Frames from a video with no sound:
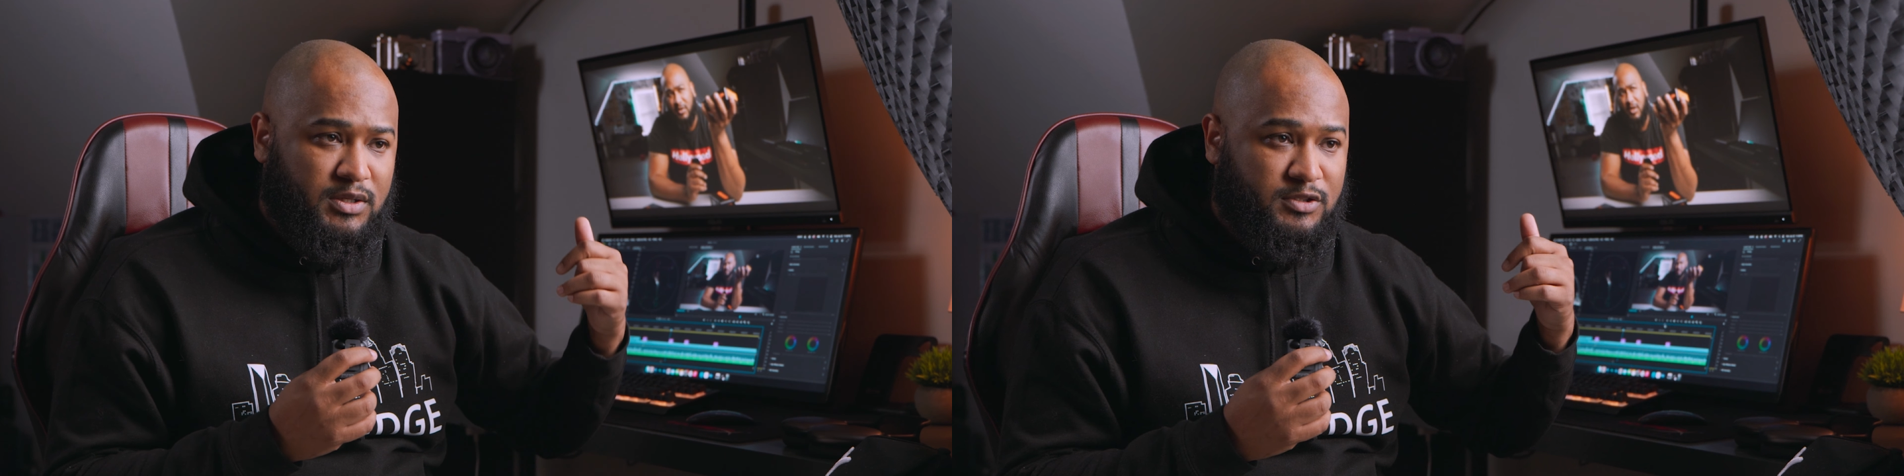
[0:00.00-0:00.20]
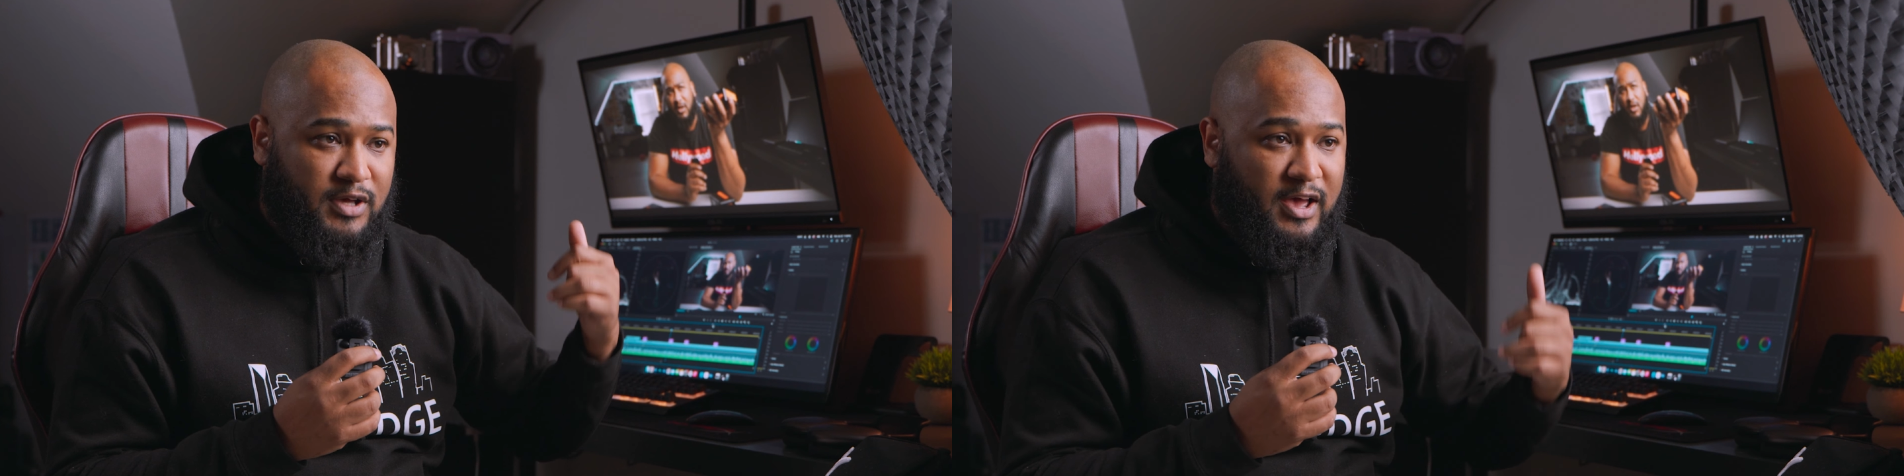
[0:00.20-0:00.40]

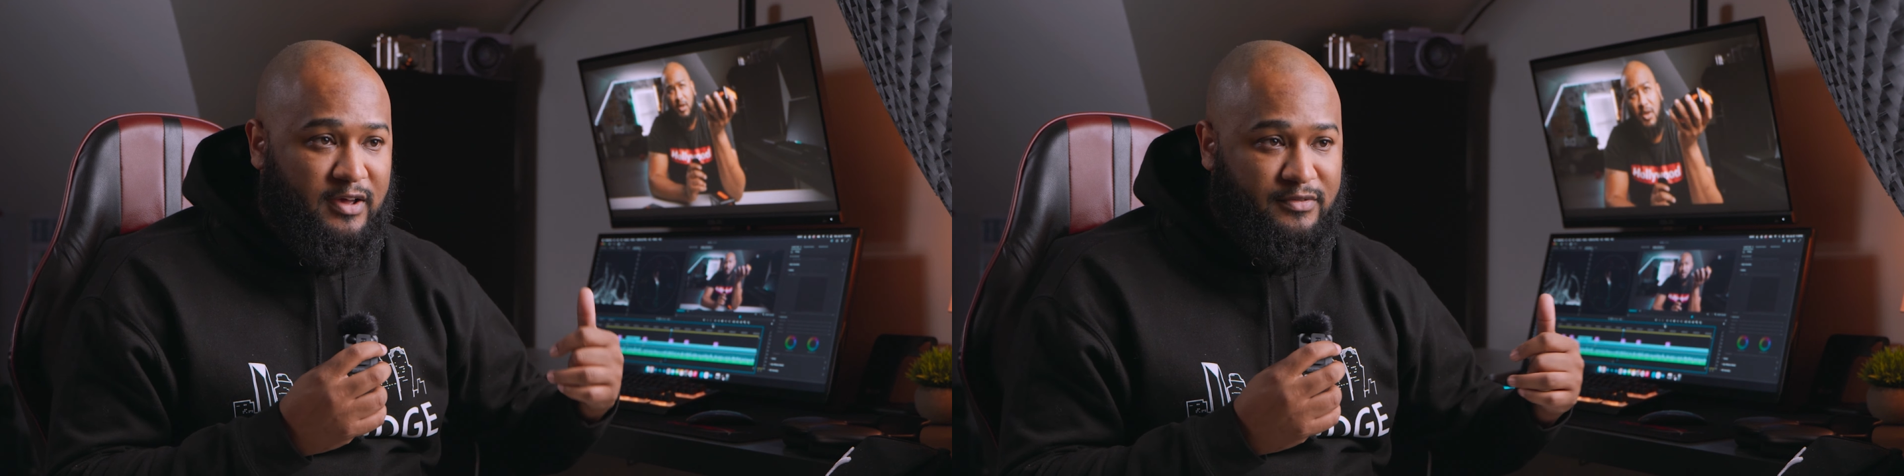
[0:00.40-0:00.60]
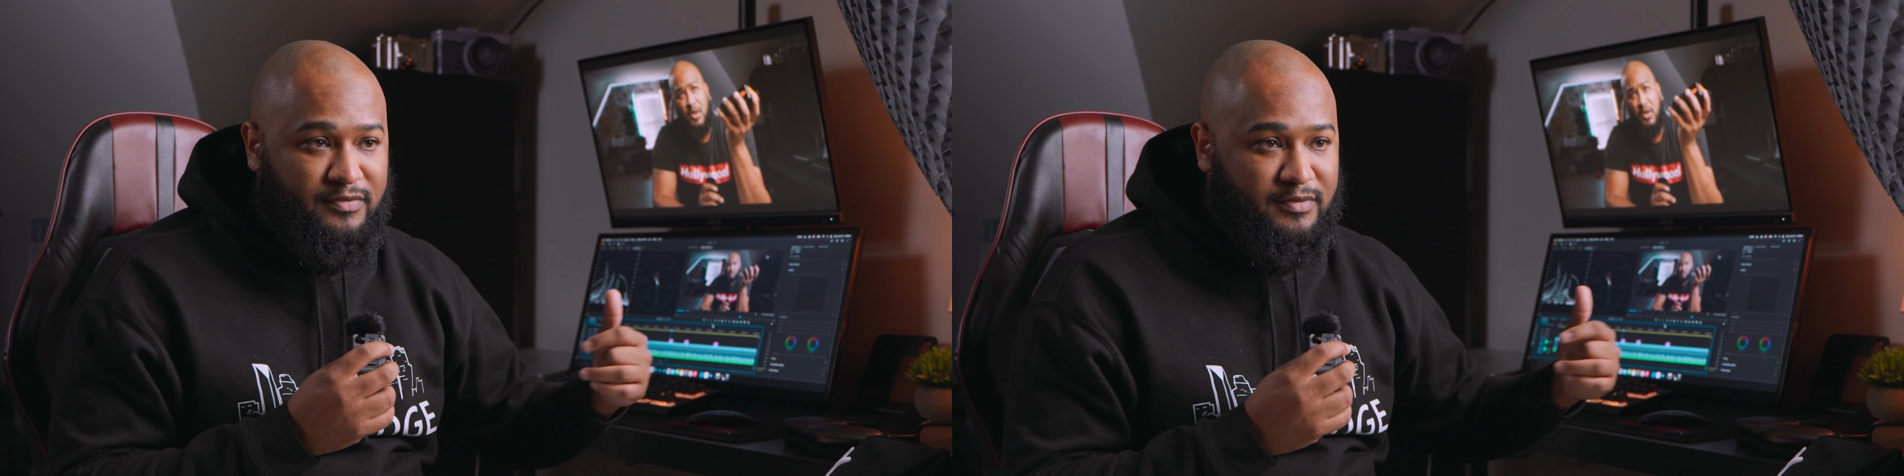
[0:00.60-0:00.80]
So I
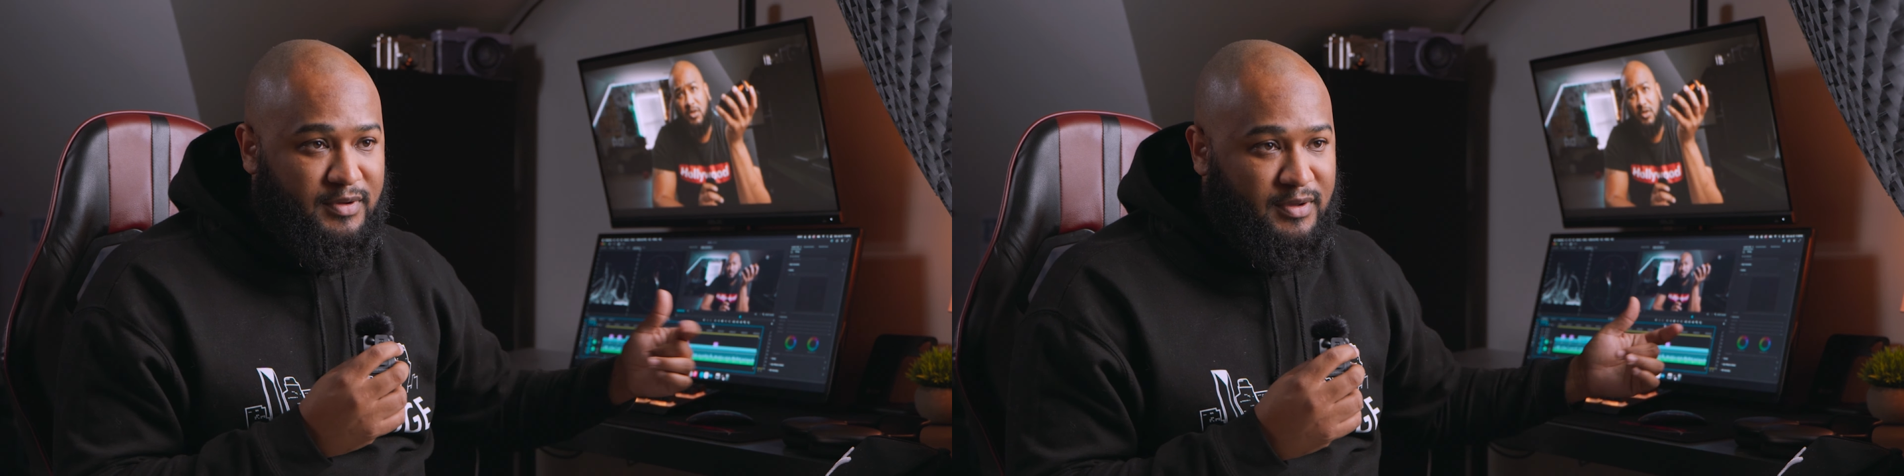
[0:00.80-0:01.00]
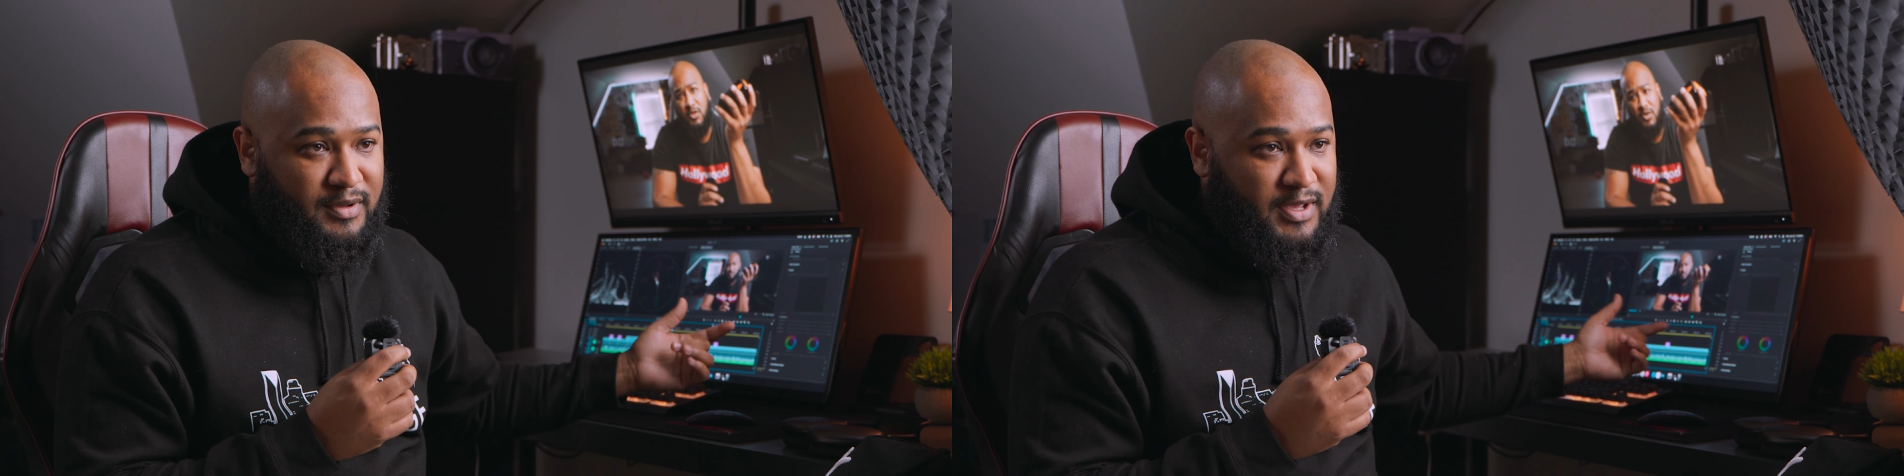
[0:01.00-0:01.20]
have
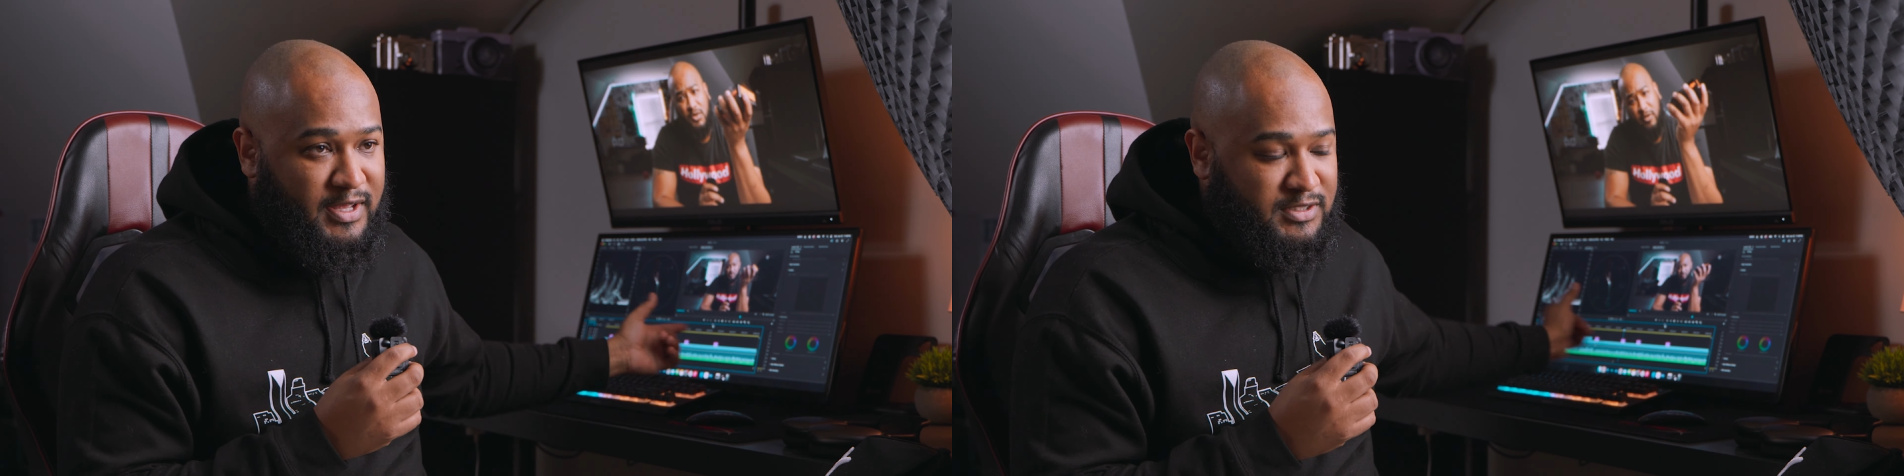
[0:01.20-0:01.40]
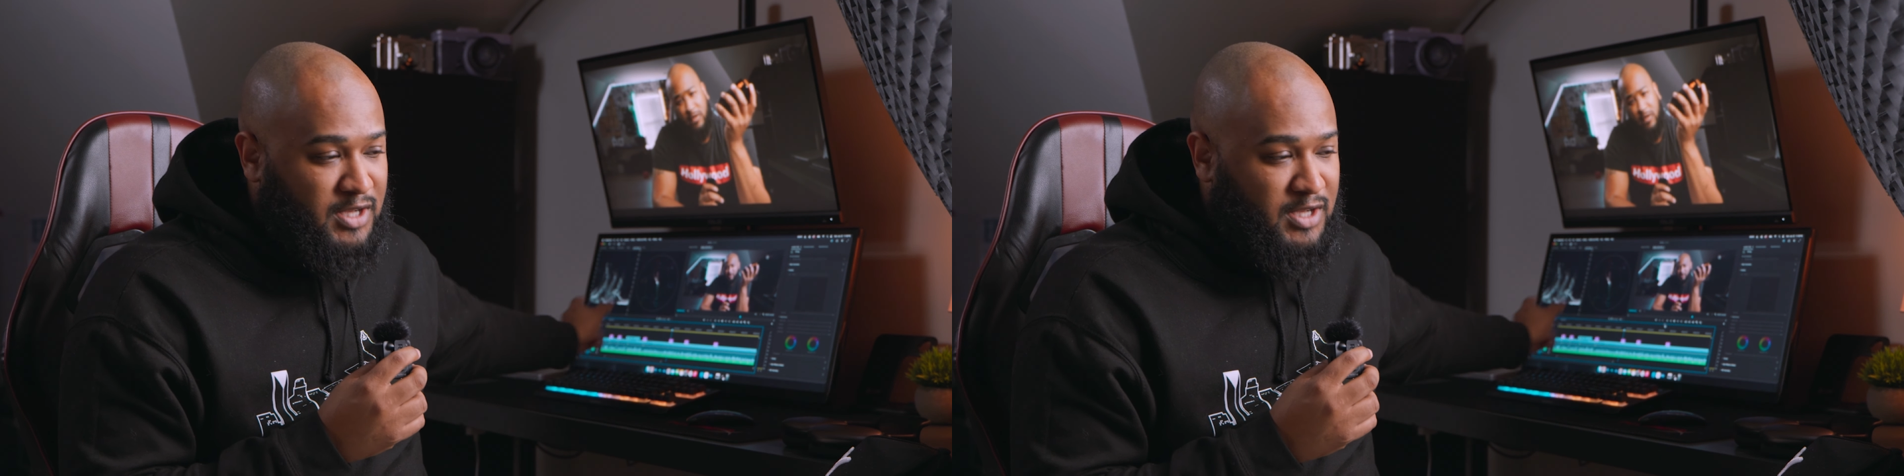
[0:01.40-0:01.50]
it